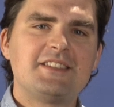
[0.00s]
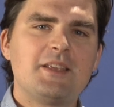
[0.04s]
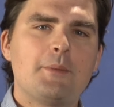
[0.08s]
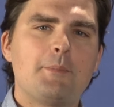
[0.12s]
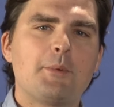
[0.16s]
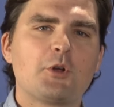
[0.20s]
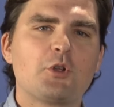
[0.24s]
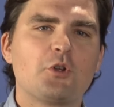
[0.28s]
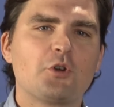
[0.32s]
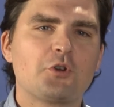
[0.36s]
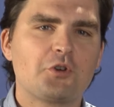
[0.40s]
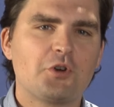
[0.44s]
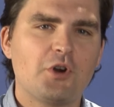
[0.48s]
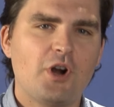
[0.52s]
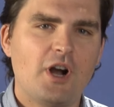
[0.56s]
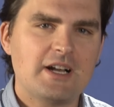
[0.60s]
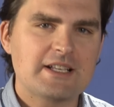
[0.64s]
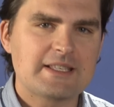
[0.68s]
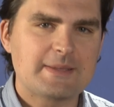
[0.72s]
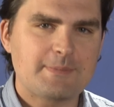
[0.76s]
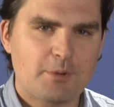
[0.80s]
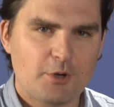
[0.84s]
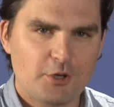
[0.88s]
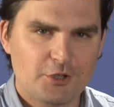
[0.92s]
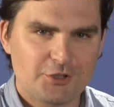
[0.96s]
typical
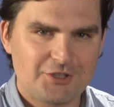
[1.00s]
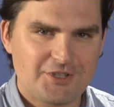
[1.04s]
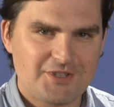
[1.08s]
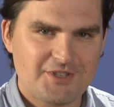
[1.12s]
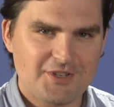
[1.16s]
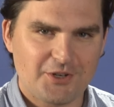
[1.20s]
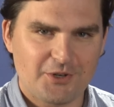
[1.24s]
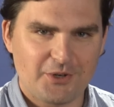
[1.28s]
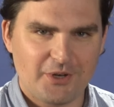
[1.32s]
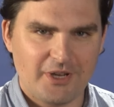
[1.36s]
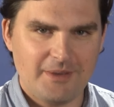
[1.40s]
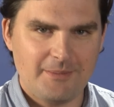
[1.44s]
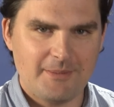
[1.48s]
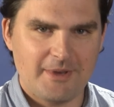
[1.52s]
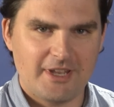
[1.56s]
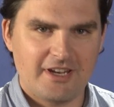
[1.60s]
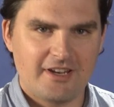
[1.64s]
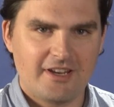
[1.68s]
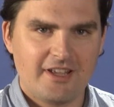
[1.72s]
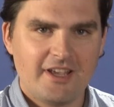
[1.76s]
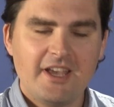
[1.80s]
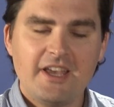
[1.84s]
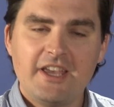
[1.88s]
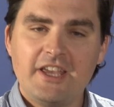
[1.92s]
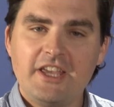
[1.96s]
cross-purchase agreement,
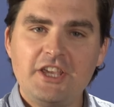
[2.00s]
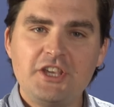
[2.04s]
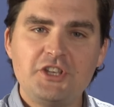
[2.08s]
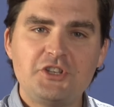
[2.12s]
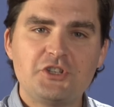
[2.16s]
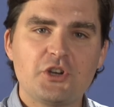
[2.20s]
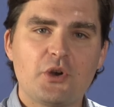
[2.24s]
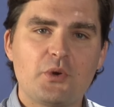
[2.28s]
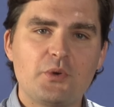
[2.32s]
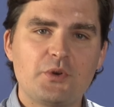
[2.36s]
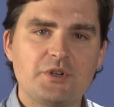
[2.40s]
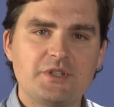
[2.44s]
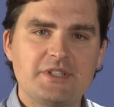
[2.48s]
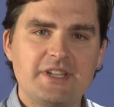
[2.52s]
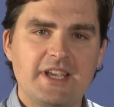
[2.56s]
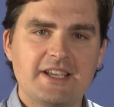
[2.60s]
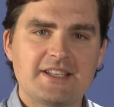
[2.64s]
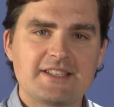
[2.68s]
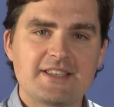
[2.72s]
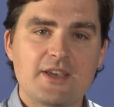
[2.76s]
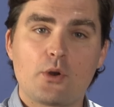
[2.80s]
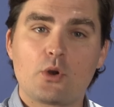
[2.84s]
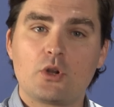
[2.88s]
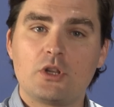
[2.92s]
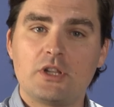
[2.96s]
each owner
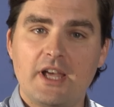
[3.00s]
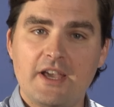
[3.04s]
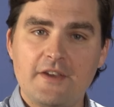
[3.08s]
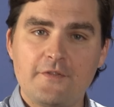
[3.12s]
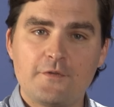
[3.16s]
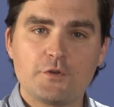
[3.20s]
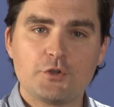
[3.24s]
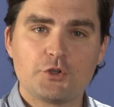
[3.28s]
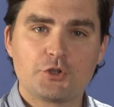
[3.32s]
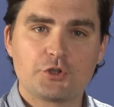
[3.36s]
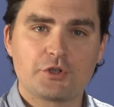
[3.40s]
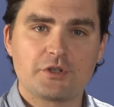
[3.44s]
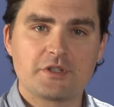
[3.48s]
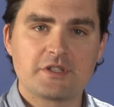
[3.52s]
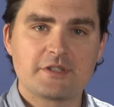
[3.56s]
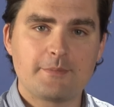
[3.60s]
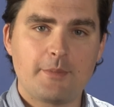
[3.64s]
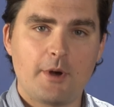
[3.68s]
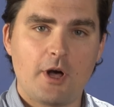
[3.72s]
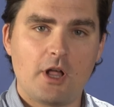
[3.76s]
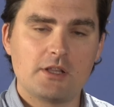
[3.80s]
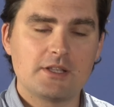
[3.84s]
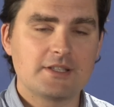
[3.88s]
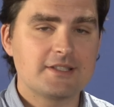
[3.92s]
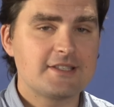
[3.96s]
takes out a life insurance
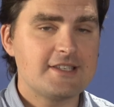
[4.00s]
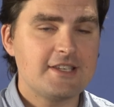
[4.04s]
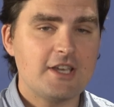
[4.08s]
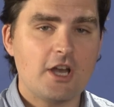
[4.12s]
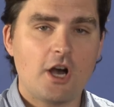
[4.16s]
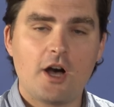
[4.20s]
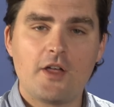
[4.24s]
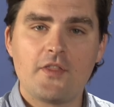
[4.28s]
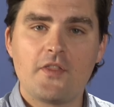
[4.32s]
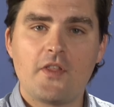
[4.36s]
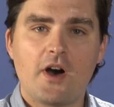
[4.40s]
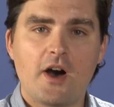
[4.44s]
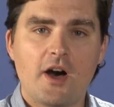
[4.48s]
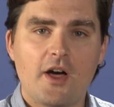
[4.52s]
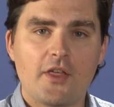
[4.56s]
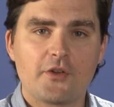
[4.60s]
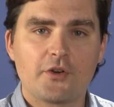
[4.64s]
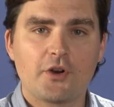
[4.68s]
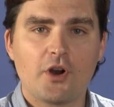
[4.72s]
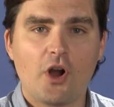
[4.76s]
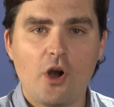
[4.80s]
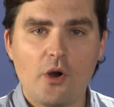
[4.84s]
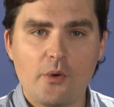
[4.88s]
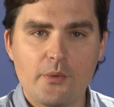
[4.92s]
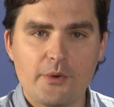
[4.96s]
policy on the
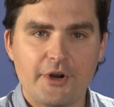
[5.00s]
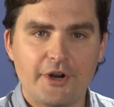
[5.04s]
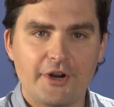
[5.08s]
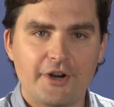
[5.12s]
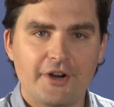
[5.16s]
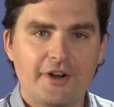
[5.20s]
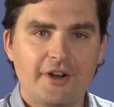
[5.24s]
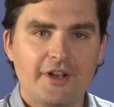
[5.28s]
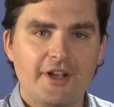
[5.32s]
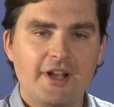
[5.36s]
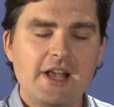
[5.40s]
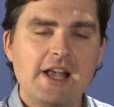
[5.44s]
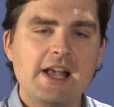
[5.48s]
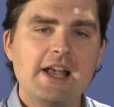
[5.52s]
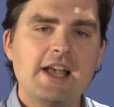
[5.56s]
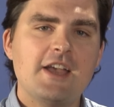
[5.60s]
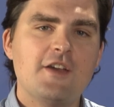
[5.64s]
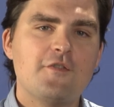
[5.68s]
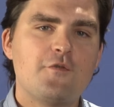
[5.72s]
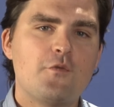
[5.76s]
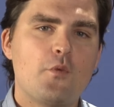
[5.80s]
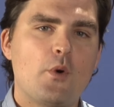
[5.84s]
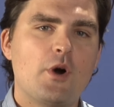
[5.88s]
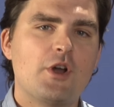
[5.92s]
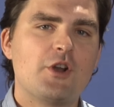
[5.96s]
other owner.
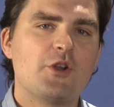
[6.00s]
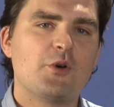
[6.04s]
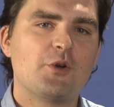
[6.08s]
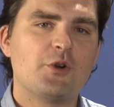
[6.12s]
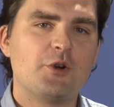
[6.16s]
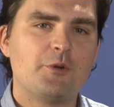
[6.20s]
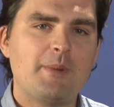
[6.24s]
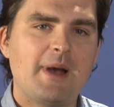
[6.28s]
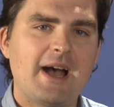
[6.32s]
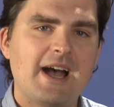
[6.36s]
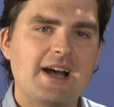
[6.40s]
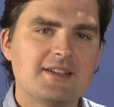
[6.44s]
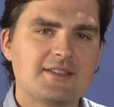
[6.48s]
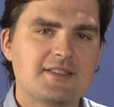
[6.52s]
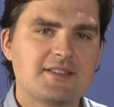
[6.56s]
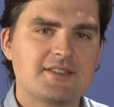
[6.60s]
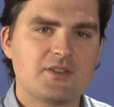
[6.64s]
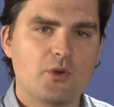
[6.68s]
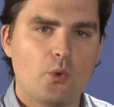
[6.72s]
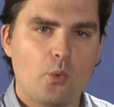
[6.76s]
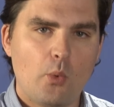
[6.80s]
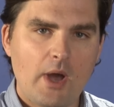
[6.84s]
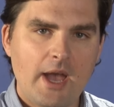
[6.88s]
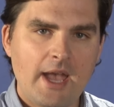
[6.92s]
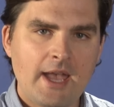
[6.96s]
If one owner passes
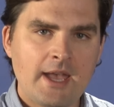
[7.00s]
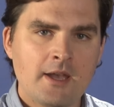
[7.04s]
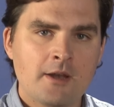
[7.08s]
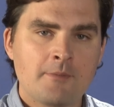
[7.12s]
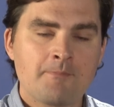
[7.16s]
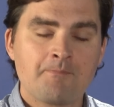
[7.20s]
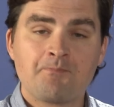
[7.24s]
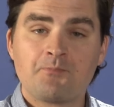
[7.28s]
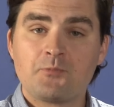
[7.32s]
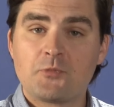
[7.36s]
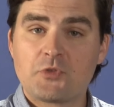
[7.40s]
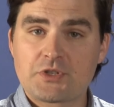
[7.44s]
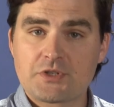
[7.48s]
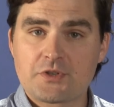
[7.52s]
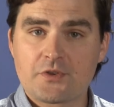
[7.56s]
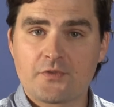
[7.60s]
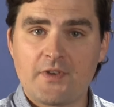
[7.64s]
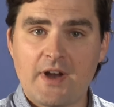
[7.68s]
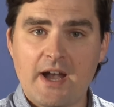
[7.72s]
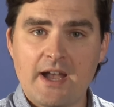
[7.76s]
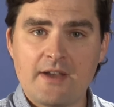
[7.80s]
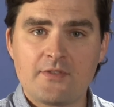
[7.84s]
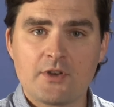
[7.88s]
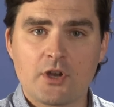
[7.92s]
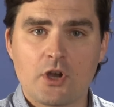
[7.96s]
away, the
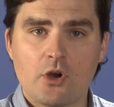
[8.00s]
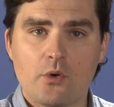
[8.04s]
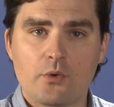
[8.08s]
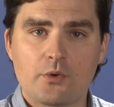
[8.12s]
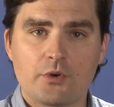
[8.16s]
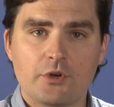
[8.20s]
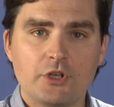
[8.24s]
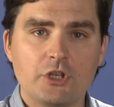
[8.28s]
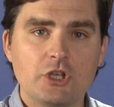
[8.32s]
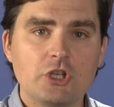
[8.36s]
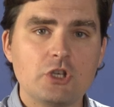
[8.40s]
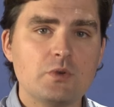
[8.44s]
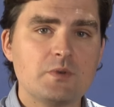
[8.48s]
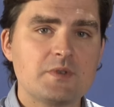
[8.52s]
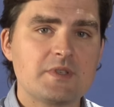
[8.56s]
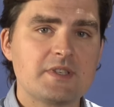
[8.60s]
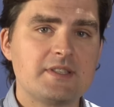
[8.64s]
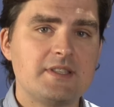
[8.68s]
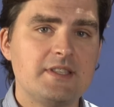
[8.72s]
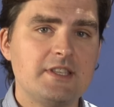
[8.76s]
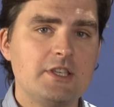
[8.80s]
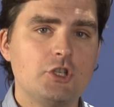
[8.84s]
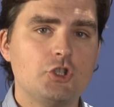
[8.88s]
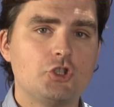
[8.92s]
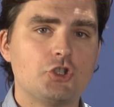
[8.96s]
surviving owner uses
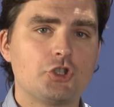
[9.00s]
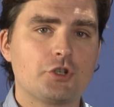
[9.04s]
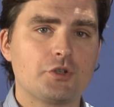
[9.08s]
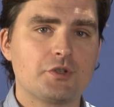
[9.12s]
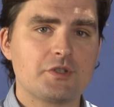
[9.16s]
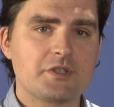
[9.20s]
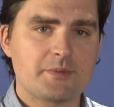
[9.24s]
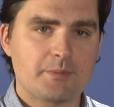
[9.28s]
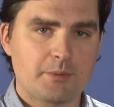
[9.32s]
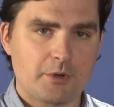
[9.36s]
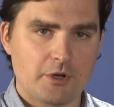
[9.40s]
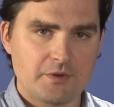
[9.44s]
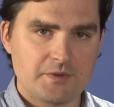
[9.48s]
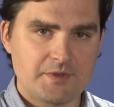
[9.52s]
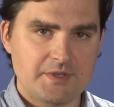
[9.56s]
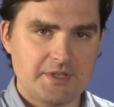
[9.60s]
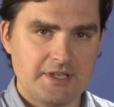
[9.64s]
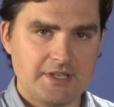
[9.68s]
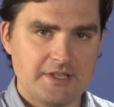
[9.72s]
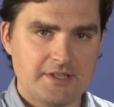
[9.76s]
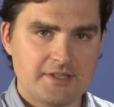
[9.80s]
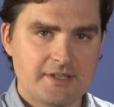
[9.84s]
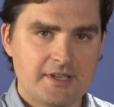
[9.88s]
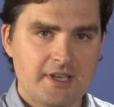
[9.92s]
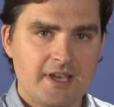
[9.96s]
the insurance
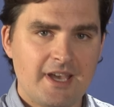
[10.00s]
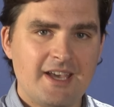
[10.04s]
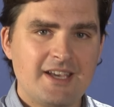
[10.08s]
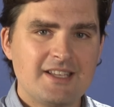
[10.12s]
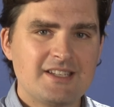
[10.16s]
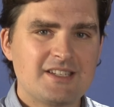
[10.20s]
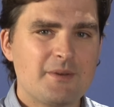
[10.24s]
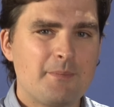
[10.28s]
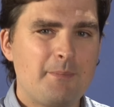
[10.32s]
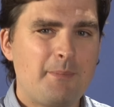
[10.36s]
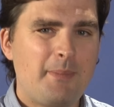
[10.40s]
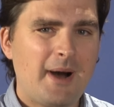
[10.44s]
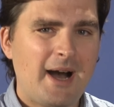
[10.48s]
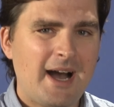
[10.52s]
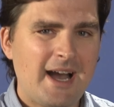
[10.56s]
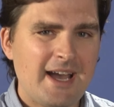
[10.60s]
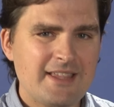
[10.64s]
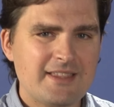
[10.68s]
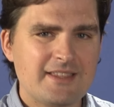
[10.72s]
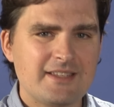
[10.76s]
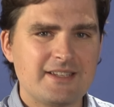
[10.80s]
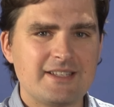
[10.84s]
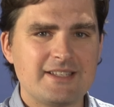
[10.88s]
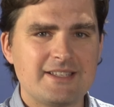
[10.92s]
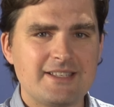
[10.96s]
proceeds to
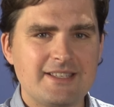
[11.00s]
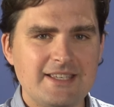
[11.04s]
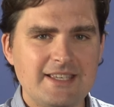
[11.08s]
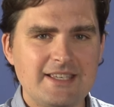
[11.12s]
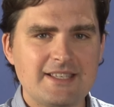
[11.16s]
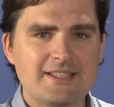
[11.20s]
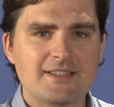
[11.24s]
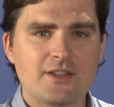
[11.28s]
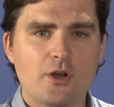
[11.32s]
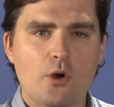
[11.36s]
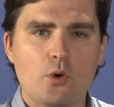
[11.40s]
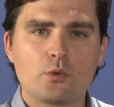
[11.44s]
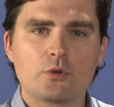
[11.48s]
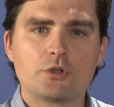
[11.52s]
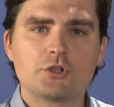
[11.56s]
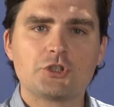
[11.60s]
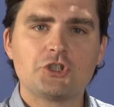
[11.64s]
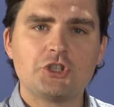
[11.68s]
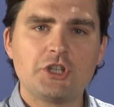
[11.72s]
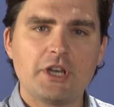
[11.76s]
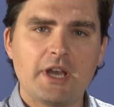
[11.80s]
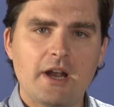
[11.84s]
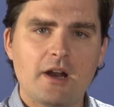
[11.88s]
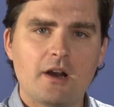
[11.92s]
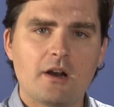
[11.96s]
buy the deceased owner's
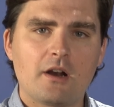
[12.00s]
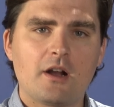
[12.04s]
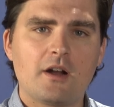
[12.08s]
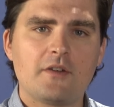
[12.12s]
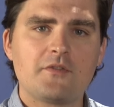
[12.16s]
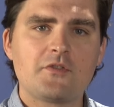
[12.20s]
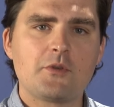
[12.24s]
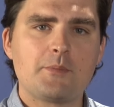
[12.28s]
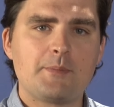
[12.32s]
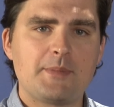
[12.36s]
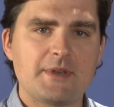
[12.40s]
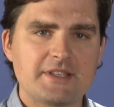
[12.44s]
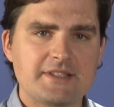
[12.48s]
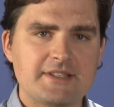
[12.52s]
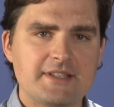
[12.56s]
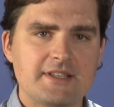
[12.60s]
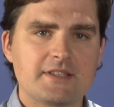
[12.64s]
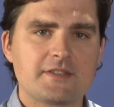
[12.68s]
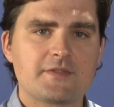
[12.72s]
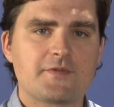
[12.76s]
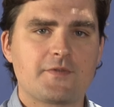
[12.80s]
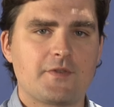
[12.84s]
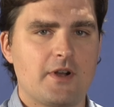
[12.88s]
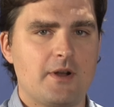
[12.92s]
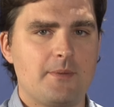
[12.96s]
share of the
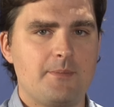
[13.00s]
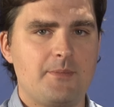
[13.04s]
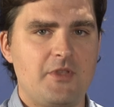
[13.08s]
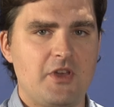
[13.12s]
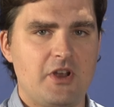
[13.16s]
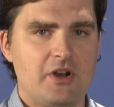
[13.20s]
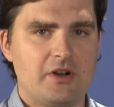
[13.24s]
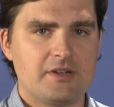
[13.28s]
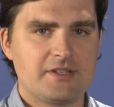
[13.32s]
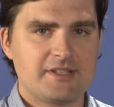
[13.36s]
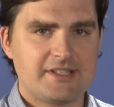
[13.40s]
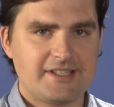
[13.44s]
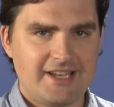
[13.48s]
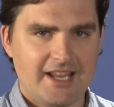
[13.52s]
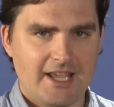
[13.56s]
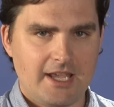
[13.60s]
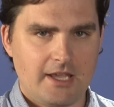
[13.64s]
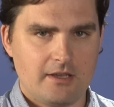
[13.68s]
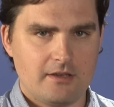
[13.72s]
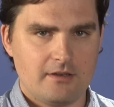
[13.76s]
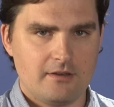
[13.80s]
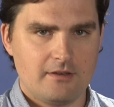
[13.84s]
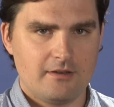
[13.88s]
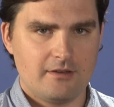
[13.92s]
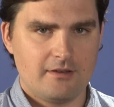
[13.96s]
business from their
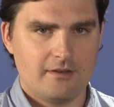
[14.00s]
estate.